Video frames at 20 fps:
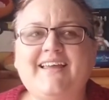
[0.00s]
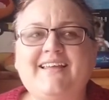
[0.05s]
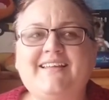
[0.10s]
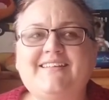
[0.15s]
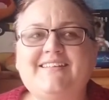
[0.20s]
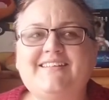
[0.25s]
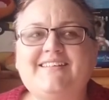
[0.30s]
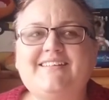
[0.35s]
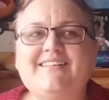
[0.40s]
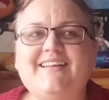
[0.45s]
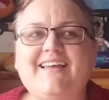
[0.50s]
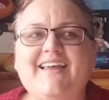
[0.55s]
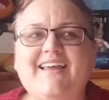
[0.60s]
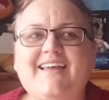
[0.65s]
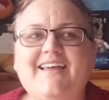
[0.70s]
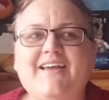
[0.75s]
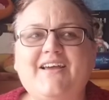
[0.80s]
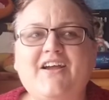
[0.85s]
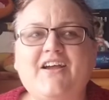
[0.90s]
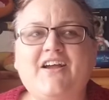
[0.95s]
it's
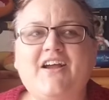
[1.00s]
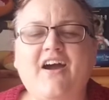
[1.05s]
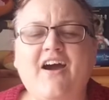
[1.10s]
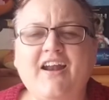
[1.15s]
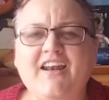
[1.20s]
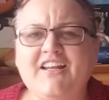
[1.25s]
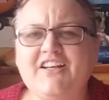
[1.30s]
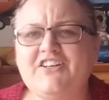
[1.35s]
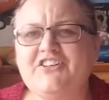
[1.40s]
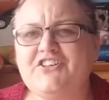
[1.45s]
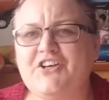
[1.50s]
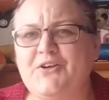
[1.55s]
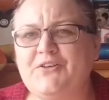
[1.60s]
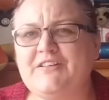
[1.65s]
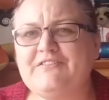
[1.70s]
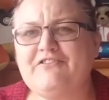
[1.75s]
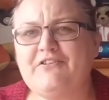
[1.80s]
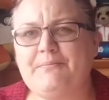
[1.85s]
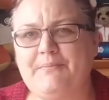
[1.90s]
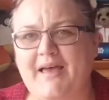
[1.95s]
kind of
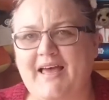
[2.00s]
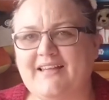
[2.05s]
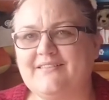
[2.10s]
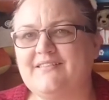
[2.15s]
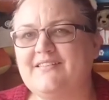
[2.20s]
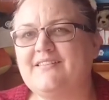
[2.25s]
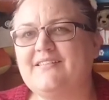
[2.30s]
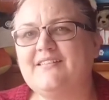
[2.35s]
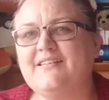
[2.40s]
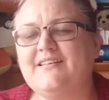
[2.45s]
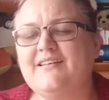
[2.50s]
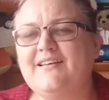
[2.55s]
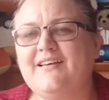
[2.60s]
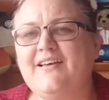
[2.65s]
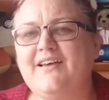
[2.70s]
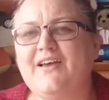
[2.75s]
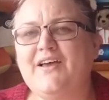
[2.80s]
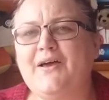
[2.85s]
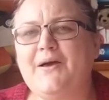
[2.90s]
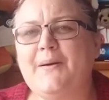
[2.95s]
shows a romance,
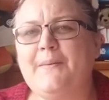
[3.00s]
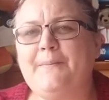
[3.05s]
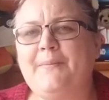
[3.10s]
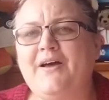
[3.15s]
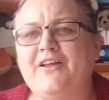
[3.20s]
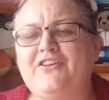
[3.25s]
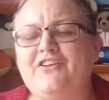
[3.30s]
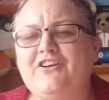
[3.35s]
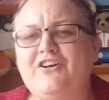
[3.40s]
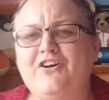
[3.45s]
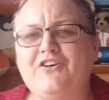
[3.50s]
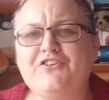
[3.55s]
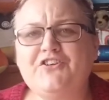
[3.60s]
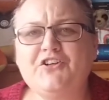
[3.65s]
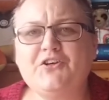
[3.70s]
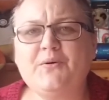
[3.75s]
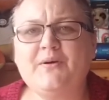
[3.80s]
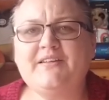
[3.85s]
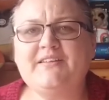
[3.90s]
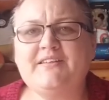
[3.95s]
but the
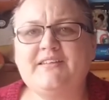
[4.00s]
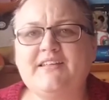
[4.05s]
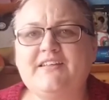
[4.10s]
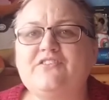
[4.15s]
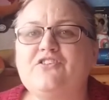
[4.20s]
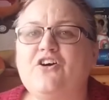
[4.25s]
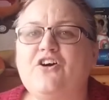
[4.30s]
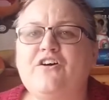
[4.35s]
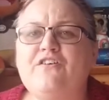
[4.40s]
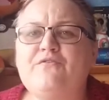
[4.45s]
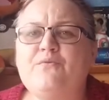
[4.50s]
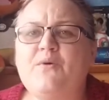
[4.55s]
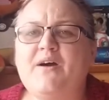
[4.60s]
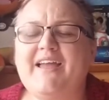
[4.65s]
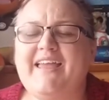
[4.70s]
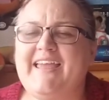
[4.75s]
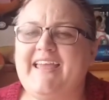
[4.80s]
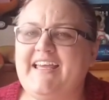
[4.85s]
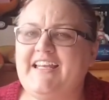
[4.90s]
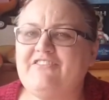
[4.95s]
consequences of
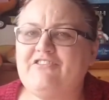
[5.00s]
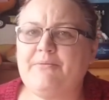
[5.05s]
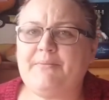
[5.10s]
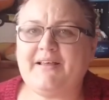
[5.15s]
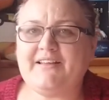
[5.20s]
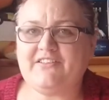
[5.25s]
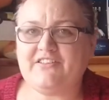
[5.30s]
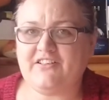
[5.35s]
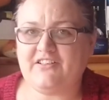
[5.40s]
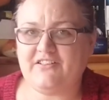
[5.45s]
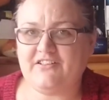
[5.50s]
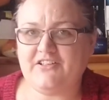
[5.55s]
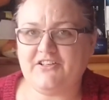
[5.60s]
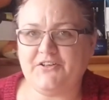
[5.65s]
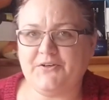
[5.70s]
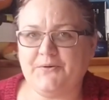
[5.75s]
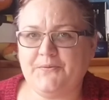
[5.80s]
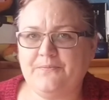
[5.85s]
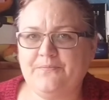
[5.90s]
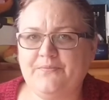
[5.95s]
what heated romance can
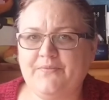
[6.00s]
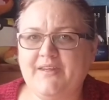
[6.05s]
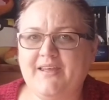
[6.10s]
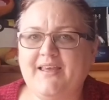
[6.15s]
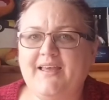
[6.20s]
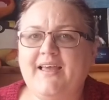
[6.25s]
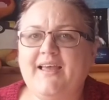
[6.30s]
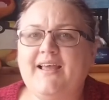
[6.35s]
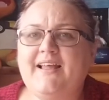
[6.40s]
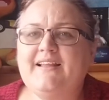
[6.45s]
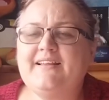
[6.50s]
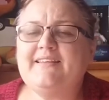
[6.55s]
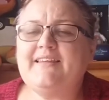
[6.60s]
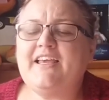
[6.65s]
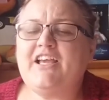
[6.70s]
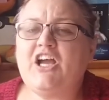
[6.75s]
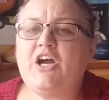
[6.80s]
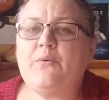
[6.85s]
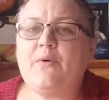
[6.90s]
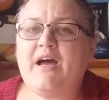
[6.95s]
do.
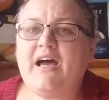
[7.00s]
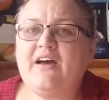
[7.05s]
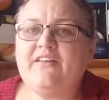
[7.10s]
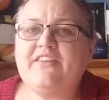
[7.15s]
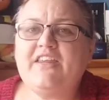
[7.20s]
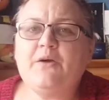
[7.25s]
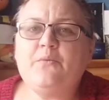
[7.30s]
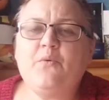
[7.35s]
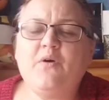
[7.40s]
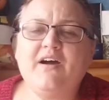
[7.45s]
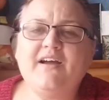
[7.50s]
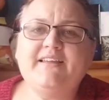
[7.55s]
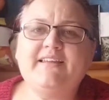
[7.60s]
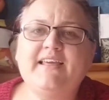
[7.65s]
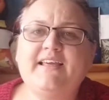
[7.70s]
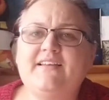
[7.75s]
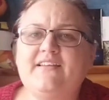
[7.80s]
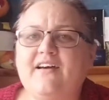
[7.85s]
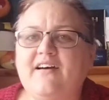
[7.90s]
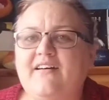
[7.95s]
They go out, they
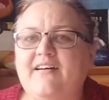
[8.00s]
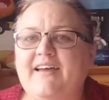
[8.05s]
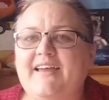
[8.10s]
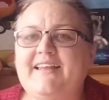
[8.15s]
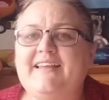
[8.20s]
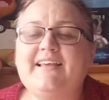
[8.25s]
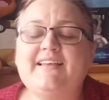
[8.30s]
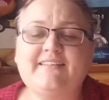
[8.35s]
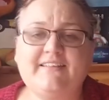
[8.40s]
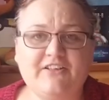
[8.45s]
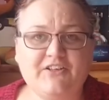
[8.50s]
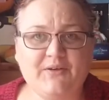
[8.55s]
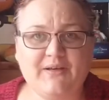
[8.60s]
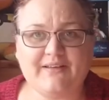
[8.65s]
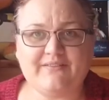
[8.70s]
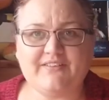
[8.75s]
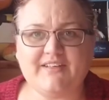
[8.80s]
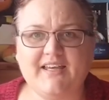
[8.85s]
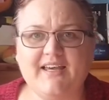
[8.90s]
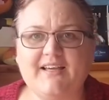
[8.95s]
wine, they dine, yes, they
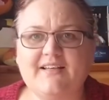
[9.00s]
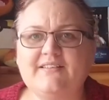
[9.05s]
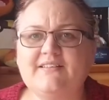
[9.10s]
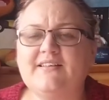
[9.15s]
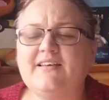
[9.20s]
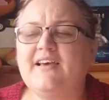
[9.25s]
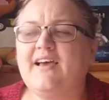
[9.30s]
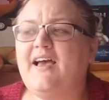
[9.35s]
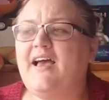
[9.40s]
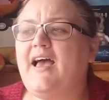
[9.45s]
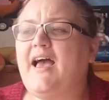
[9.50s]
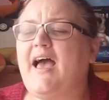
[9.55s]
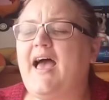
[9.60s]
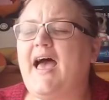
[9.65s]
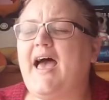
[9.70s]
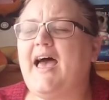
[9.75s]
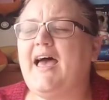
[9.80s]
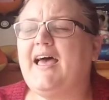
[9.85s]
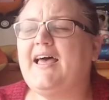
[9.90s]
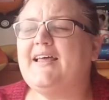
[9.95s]
do have sex,
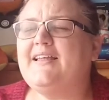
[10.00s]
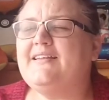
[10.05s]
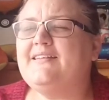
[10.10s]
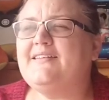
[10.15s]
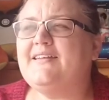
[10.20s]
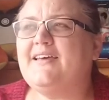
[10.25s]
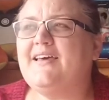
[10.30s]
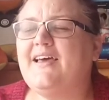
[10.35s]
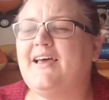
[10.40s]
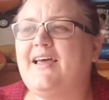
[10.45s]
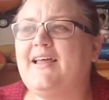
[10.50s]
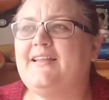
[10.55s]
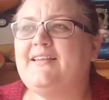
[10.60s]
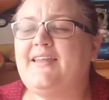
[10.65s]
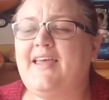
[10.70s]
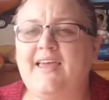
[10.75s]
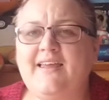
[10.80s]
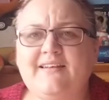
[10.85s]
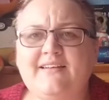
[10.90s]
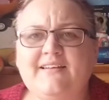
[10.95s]
and
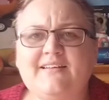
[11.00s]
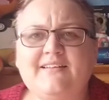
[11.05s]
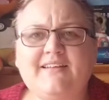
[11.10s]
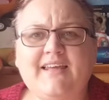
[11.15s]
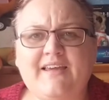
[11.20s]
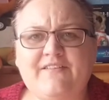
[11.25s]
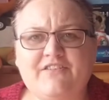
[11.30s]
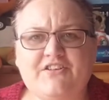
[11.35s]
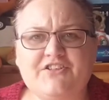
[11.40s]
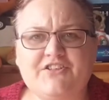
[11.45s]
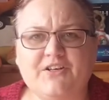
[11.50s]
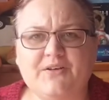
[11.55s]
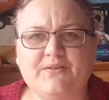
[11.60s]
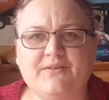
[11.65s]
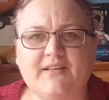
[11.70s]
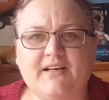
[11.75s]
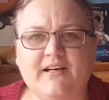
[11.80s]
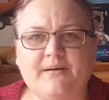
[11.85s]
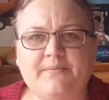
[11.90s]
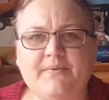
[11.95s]
then David
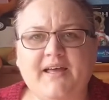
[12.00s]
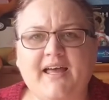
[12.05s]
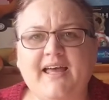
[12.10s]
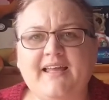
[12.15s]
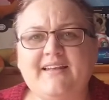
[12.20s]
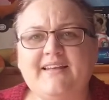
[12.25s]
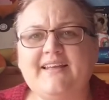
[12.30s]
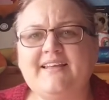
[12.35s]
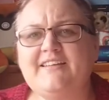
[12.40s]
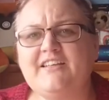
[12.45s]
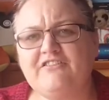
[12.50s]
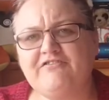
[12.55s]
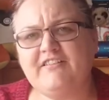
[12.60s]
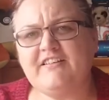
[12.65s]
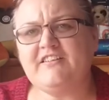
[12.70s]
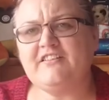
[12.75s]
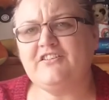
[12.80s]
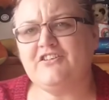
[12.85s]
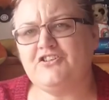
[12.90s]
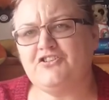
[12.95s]
shows up, and it's
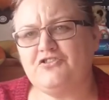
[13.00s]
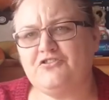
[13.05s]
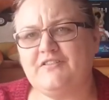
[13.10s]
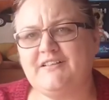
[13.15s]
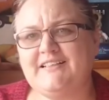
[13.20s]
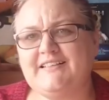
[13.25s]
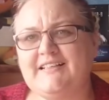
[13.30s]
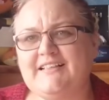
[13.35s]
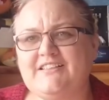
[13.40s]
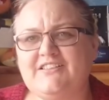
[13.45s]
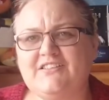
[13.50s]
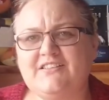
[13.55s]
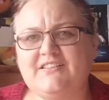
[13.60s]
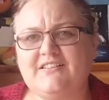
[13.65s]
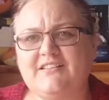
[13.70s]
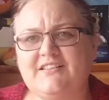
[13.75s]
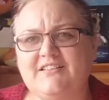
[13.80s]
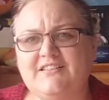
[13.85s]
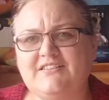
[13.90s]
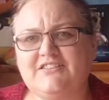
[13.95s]
interesting the choice
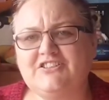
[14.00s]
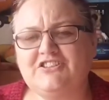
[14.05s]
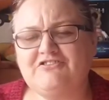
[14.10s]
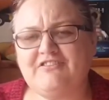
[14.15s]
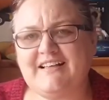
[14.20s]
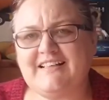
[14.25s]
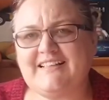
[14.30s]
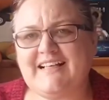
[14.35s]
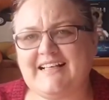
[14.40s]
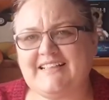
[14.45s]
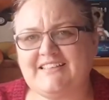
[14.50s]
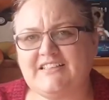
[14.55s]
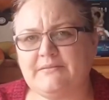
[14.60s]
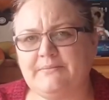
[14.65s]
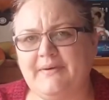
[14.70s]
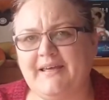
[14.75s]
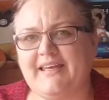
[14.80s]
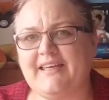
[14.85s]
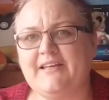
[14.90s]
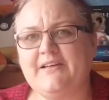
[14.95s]
that's Grace has
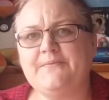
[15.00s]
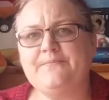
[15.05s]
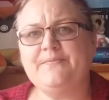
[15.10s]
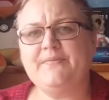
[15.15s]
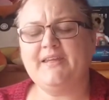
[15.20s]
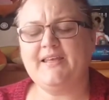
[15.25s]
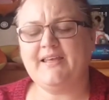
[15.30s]
to make.